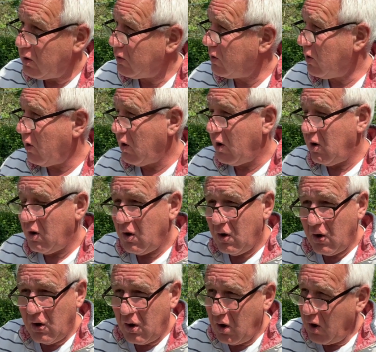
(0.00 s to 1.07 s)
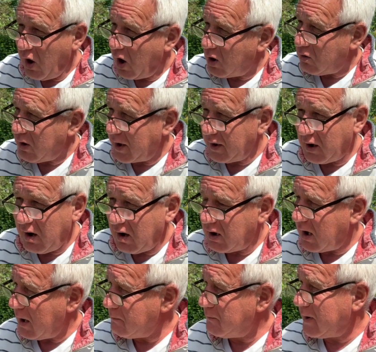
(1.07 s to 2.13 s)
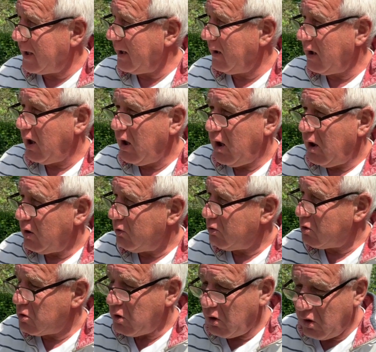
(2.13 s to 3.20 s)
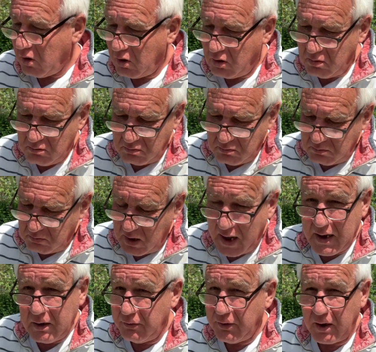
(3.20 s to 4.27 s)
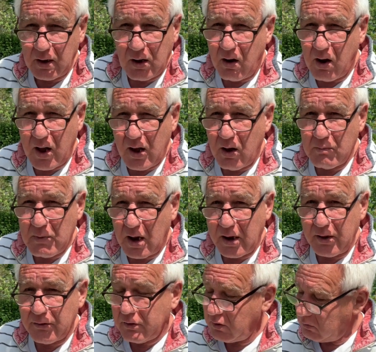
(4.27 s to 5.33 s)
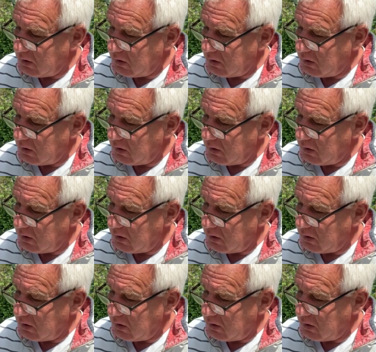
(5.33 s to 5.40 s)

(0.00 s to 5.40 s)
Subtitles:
not a credit card company, not anything that I owe money to.